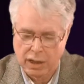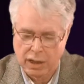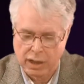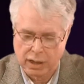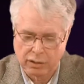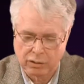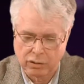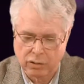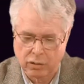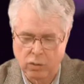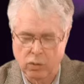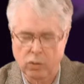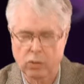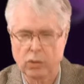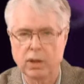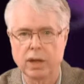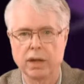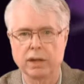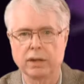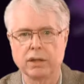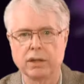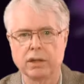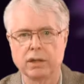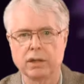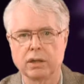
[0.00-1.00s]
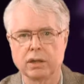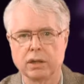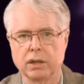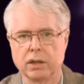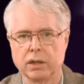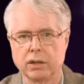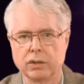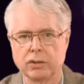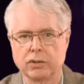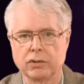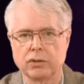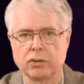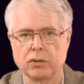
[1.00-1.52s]
And the whole idea
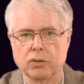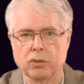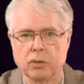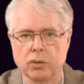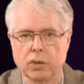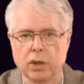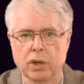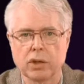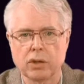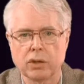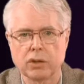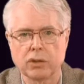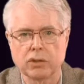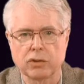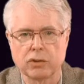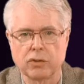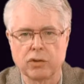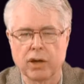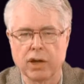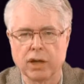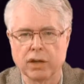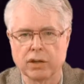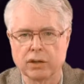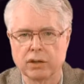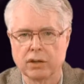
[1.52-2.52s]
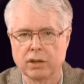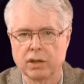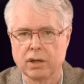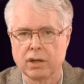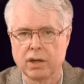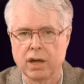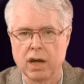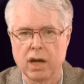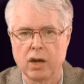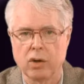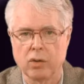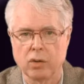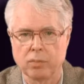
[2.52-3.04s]
is to illustrate
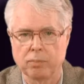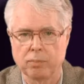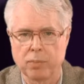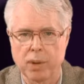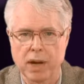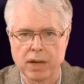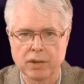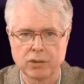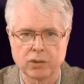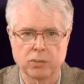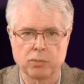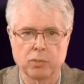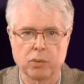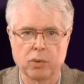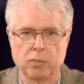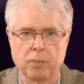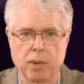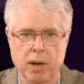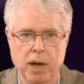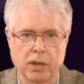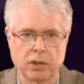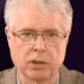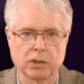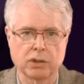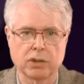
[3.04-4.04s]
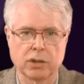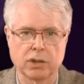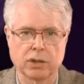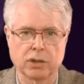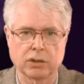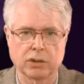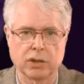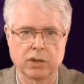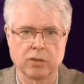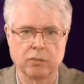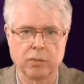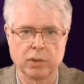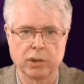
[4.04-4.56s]
how impossible
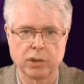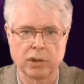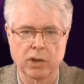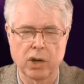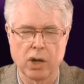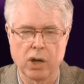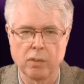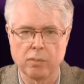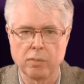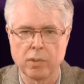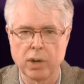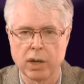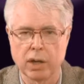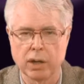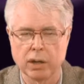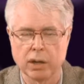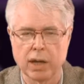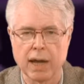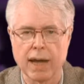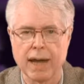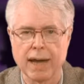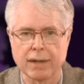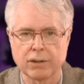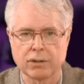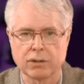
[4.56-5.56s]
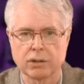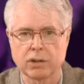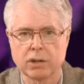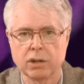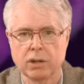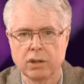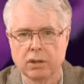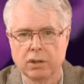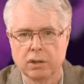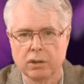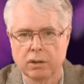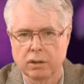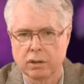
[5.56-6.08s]
politics have become and ask,
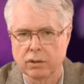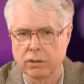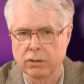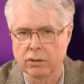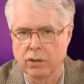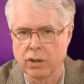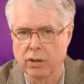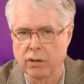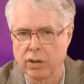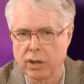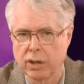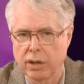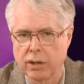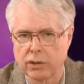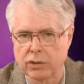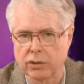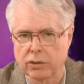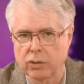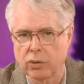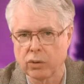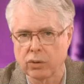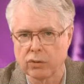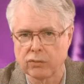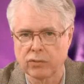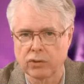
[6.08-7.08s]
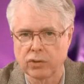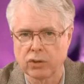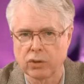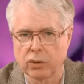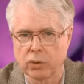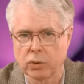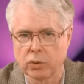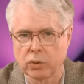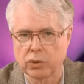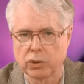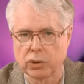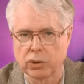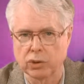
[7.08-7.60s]
is there any sort of
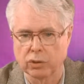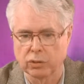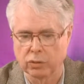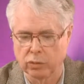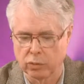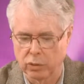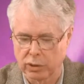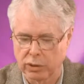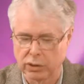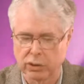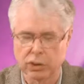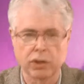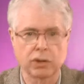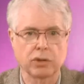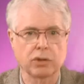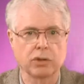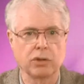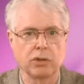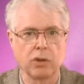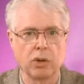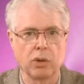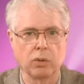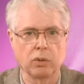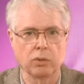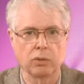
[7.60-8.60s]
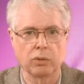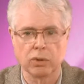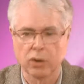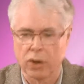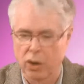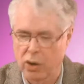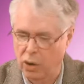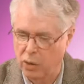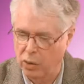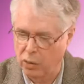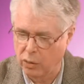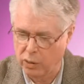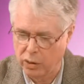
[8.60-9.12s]
solution? We just don't
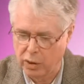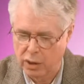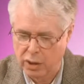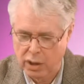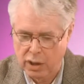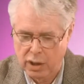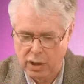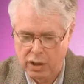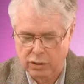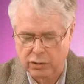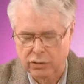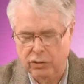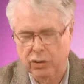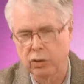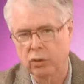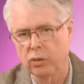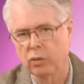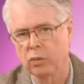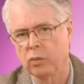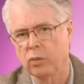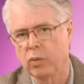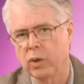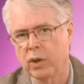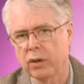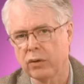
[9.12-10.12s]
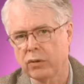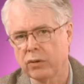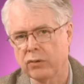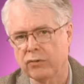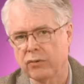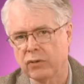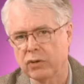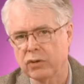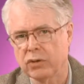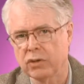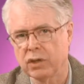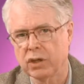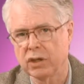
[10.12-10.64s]
know. So one of the
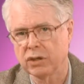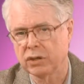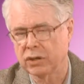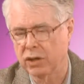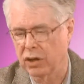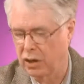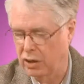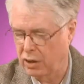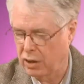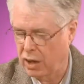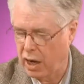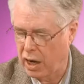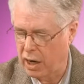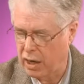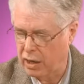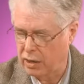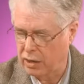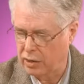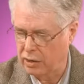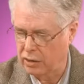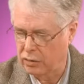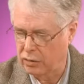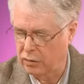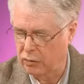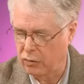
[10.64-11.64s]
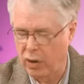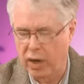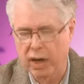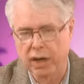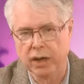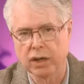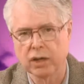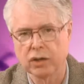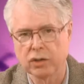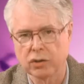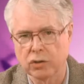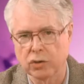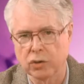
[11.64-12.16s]
first things that I
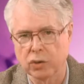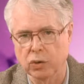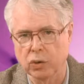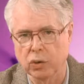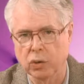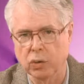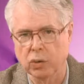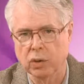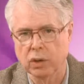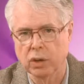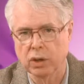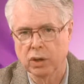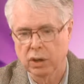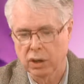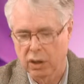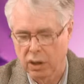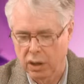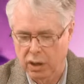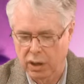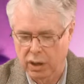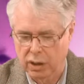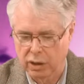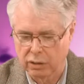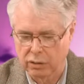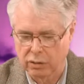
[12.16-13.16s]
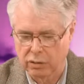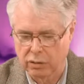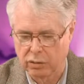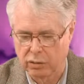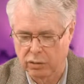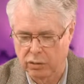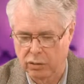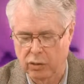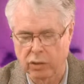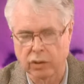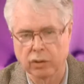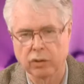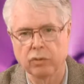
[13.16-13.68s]
ran into uh,
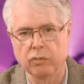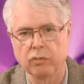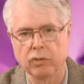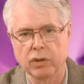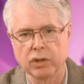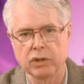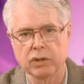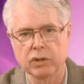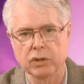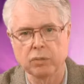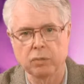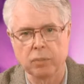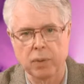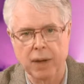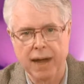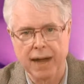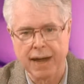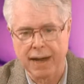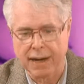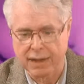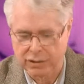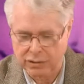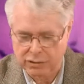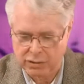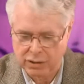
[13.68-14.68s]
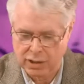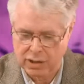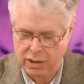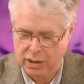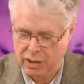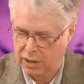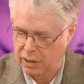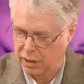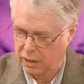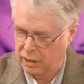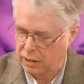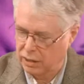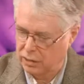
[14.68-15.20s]
during the recent past
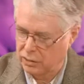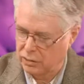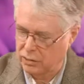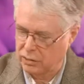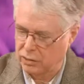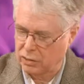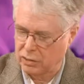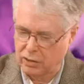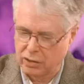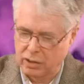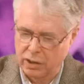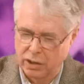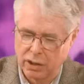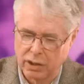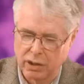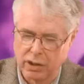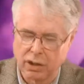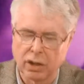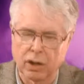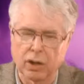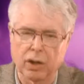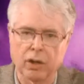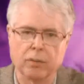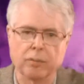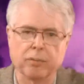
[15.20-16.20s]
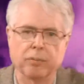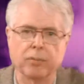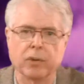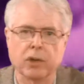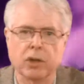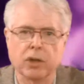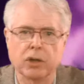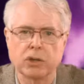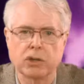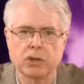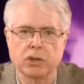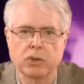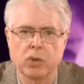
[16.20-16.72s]
is the um,
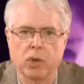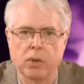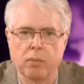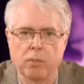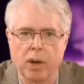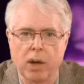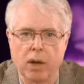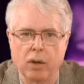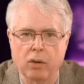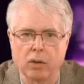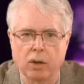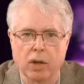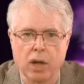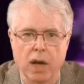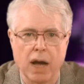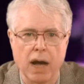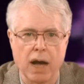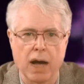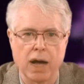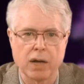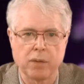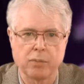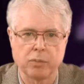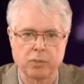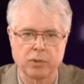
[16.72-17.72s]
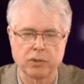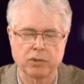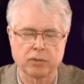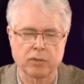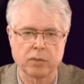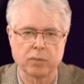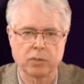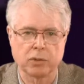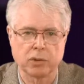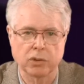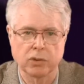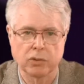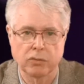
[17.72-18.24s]
issue about high
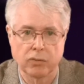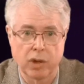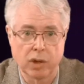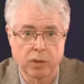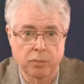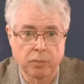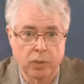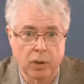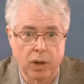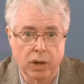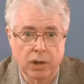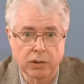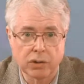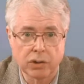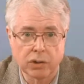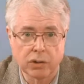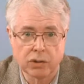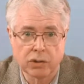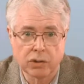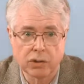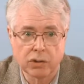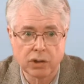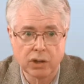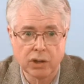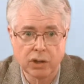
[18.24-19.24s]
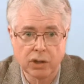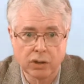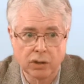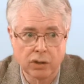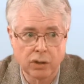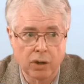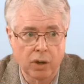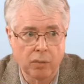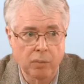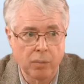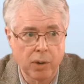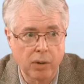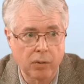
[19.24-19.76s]
prescription drug prices
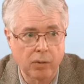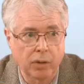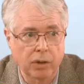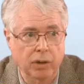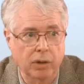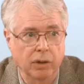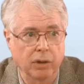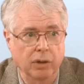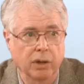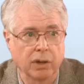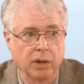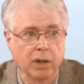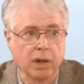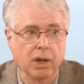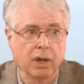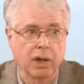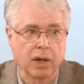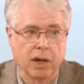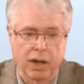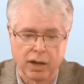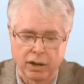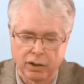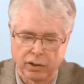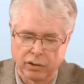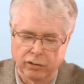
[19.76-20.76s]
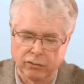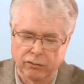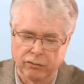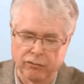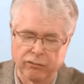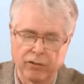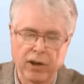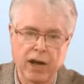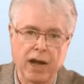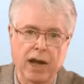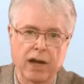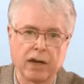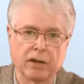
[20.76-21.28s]
in America. And in
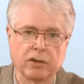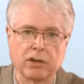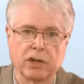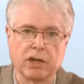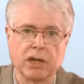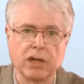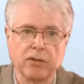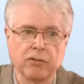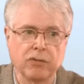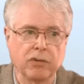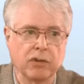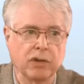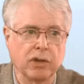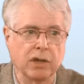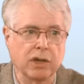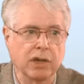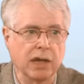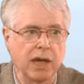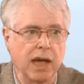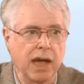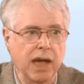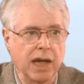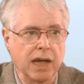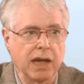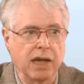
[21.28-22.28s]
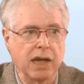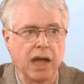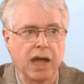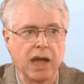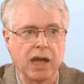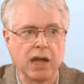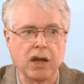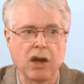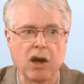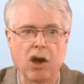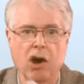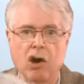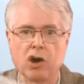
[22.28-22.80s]
fact, even the
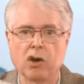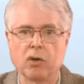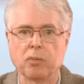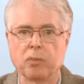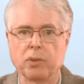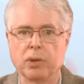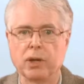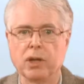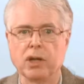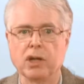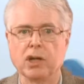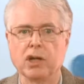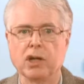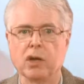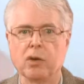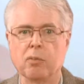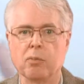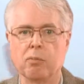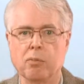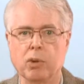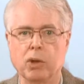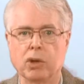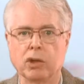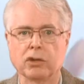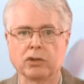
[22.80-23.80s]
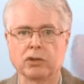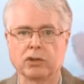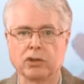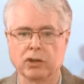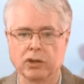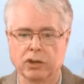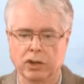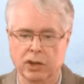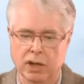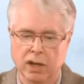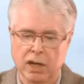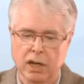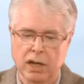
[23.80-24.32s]
AARP
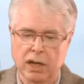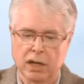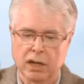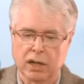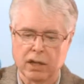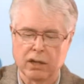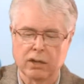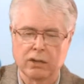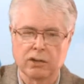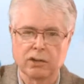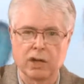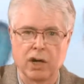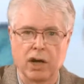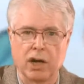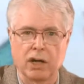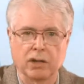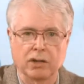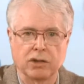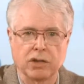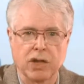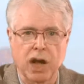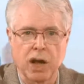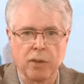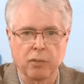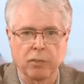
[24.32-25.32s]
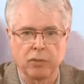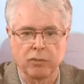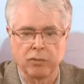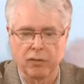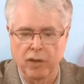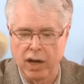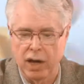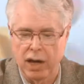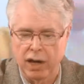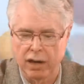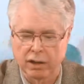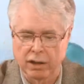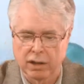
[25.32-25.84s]
bulletin is on top
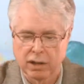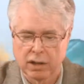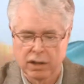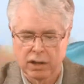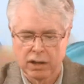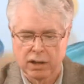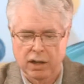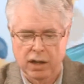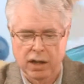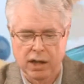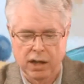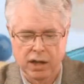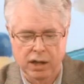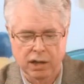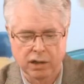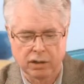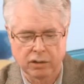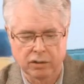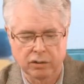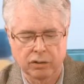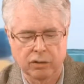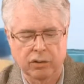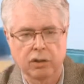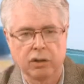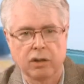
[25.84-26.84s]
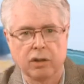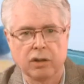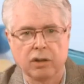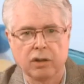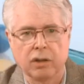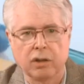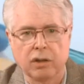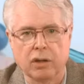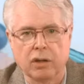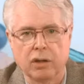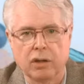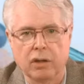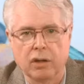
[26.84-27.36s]
of that. And
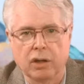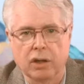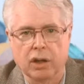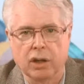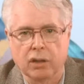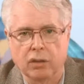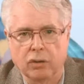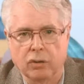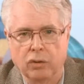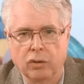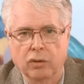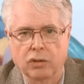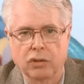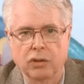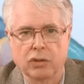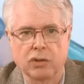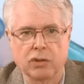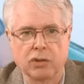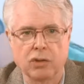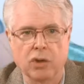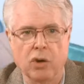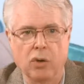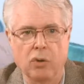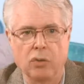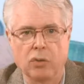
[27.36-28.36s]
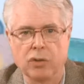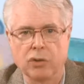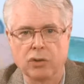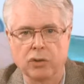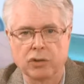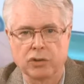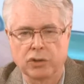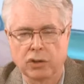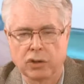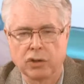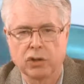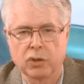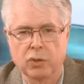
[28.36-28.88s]
it looks as though
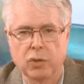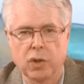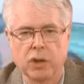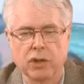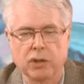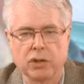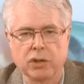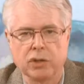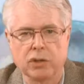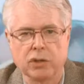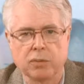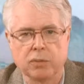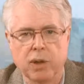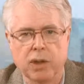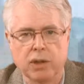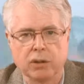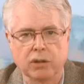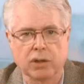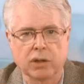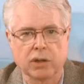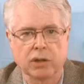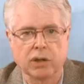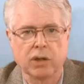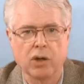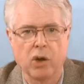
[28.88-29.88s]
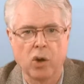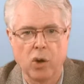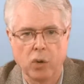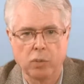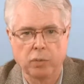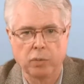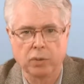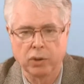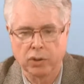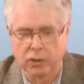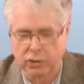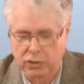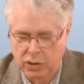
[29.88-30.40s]
the situation is basically
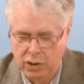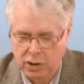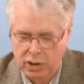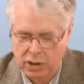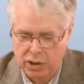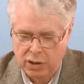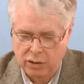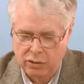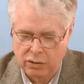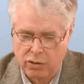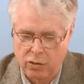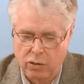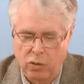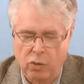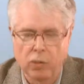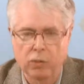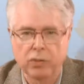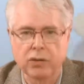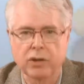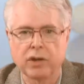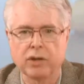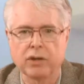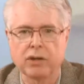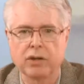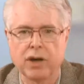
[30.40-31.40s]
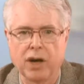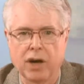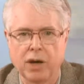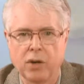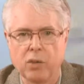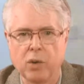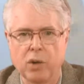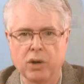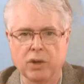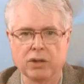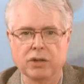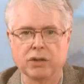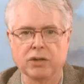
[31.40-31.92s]
hopeless. The whole thing that I
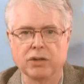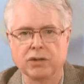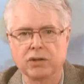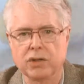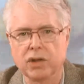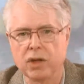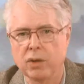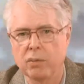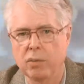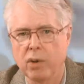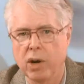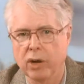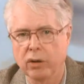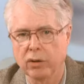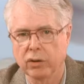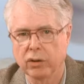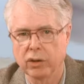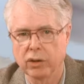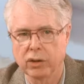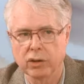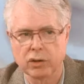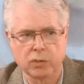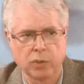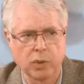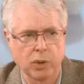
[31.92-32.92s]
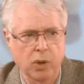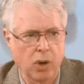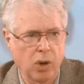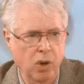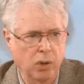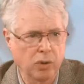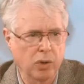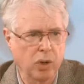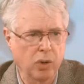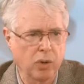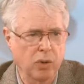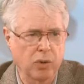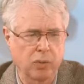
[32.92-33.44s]
wanted to say about it is we
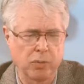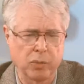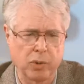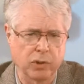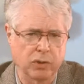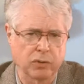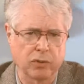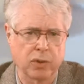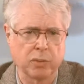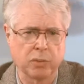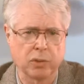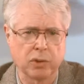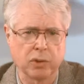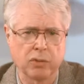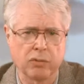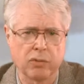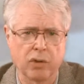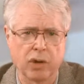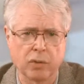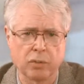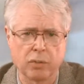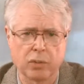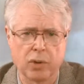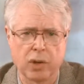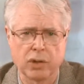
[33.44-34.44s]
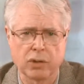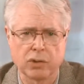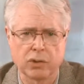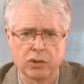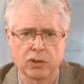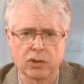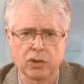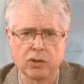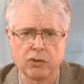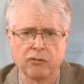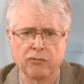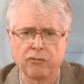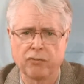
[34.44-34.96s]
all know that prescription drug
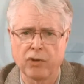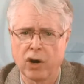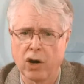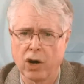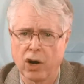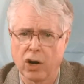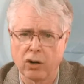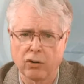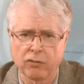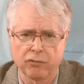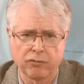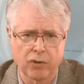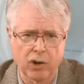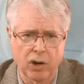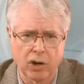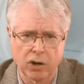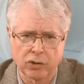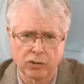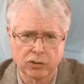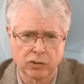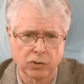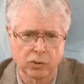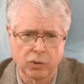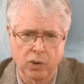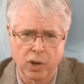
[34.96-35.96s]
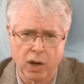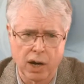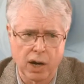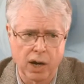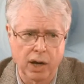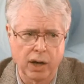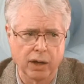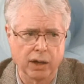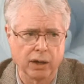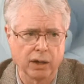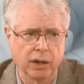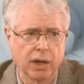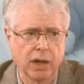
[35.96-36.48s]
prices are far, far too
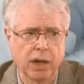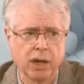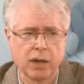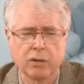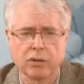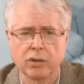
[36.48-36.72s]
high.